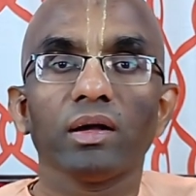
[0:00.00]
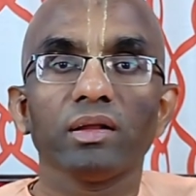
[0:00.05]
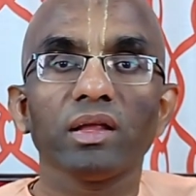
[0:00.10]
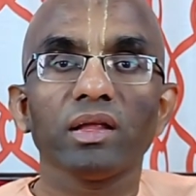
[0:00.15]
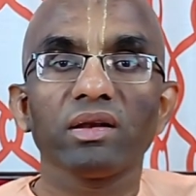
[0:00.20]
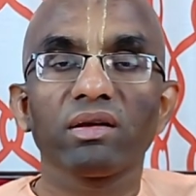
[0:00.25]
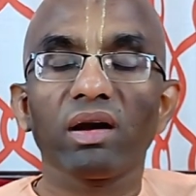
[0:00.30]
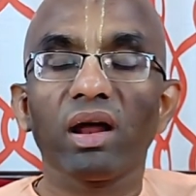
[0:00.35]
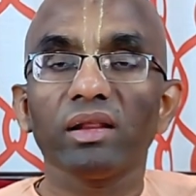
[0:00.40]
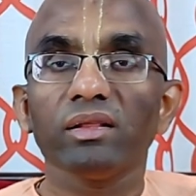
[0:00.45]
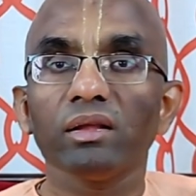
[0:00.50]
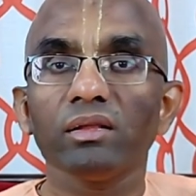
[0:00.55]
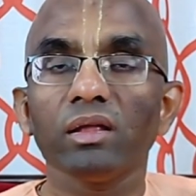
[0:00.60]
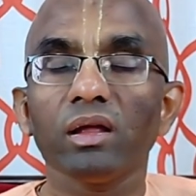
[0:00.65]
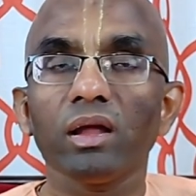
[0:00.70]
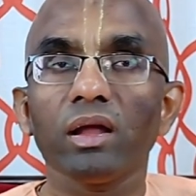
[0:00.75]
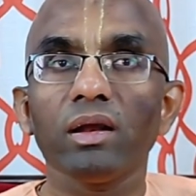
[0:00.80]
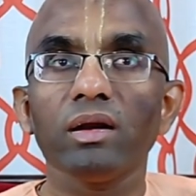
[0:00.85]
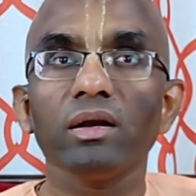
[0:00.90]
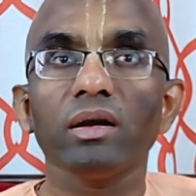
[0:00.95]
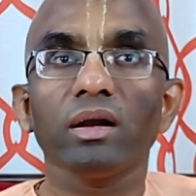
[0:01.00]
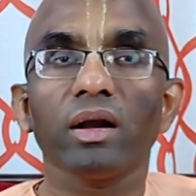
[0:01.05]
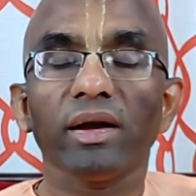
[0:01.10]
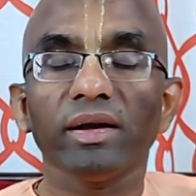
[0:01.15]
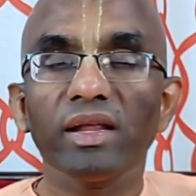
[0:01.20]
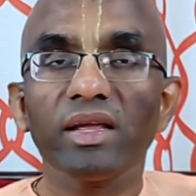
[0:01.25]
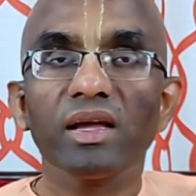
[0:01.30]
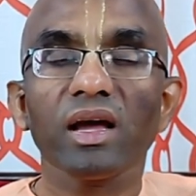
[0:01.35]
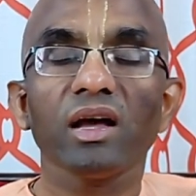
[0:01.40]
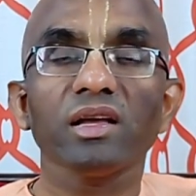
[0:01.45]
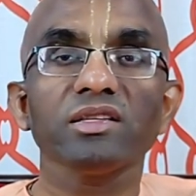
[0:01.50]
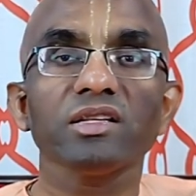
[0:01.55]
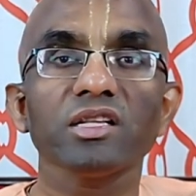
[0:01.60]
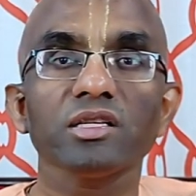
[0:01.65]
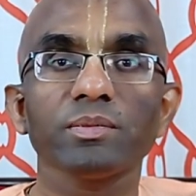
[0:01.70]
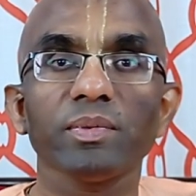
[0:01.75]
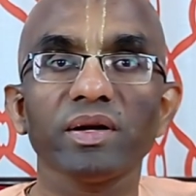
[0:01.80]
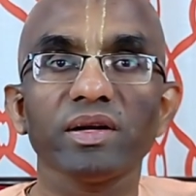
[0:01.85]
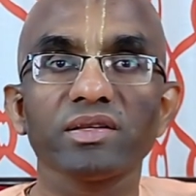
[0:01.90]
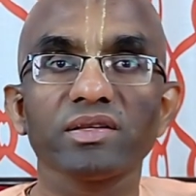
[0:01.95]
then rather than letting
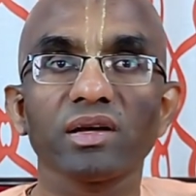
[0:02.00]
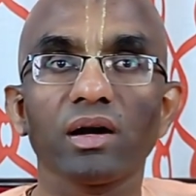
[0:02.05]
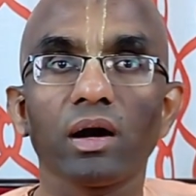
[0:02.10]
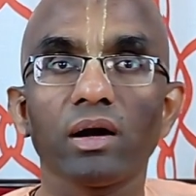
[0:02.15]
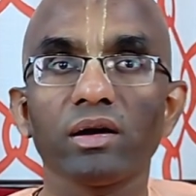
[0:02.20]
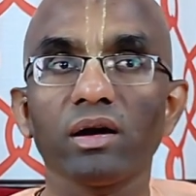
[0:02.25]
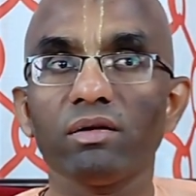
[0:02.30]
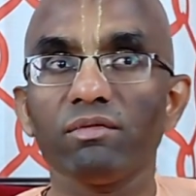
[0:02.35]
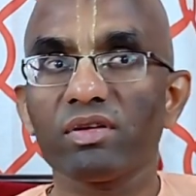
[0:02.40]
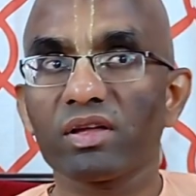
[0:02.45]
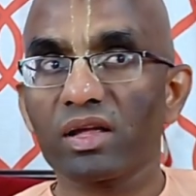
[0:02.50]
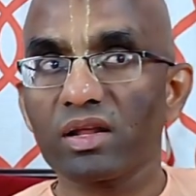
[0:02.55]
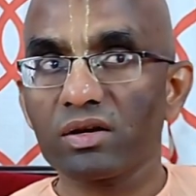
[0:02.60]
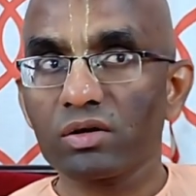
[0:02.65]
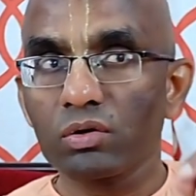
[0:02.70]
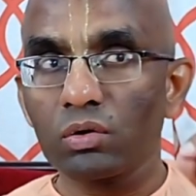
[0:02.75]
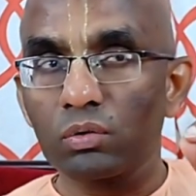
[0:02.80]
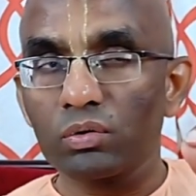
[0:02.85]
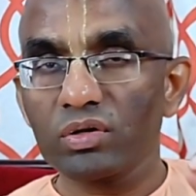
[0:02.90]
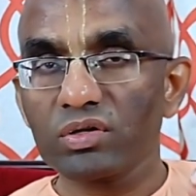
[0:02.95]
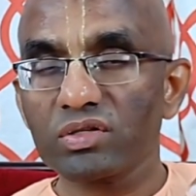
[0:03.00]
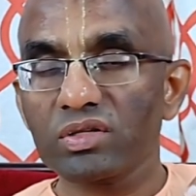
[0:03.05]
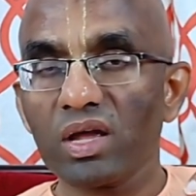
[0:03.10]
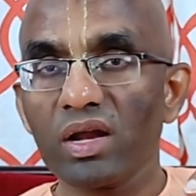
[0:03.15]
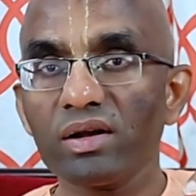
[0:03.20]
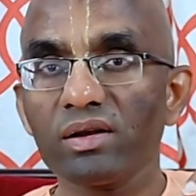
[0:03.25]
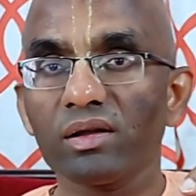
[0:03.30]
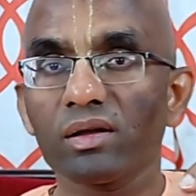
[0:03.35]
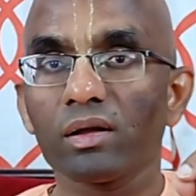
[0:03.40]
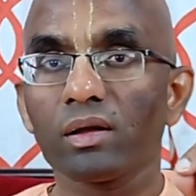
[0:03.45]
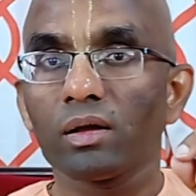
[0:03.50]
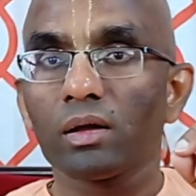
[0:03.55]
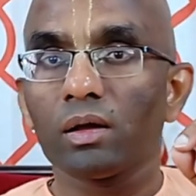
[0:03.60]
ourselves be disheartened, we can notice that